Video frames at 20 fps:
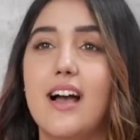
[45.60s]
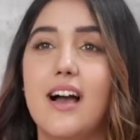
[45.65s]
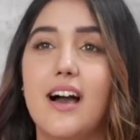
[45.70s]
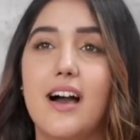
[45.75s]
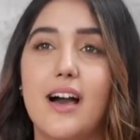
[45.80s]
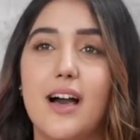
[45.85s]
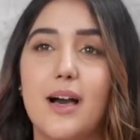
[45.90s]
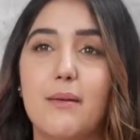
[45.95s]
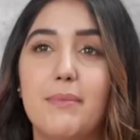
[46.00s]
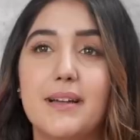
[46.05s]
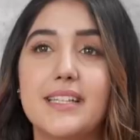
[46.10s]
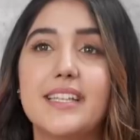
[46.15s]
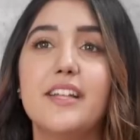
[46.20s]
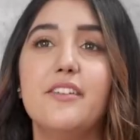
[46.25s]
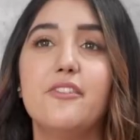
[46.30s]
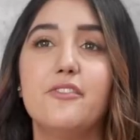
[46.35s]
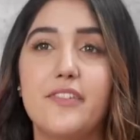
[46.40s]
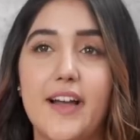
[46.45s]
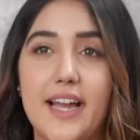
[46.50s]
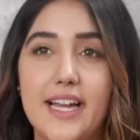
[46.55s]
But
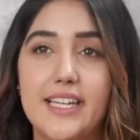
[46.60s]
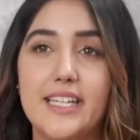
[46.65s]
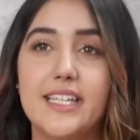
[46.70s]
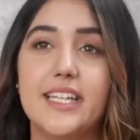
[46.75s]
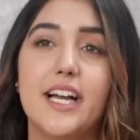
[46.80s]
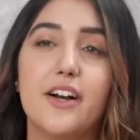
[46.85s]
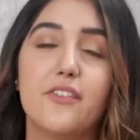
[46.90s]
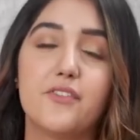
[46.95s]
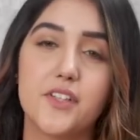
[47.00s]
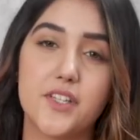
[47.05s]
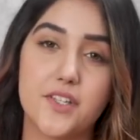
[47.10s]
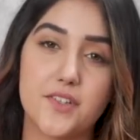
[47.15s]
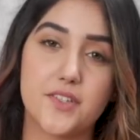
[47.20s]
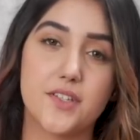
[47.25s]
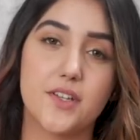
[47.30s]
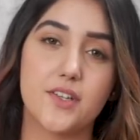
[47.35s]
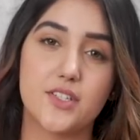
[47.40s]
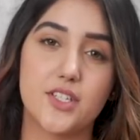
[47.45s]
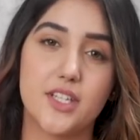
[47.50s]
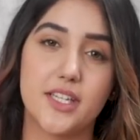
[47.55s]
then finally, after
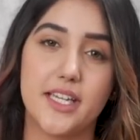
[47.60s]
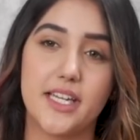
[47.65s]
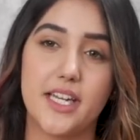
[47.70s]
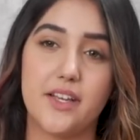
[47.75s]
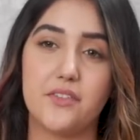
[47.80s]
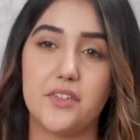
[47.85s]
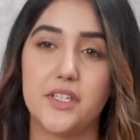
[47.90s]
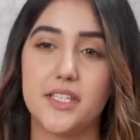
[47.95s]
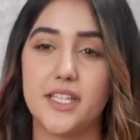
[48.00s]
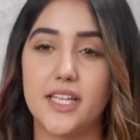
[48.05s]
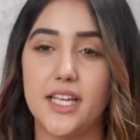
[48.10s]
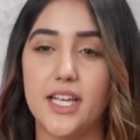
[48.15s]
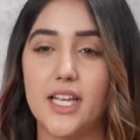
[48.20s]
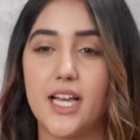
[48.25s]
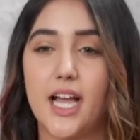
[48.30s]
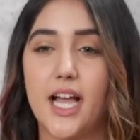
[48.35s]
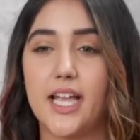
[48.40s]
researching and everything,